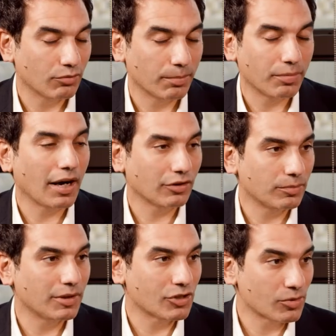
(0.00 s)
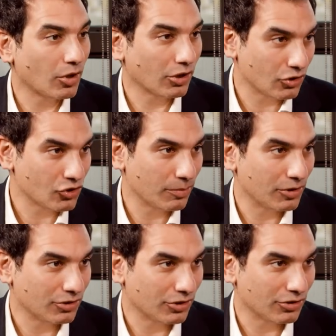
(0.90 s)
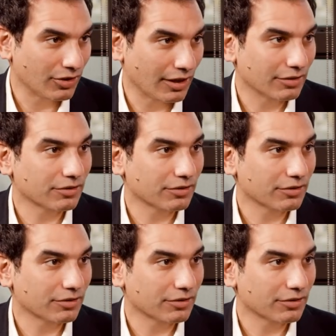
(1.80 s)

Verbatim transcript: we're proud to be a small contributor to that.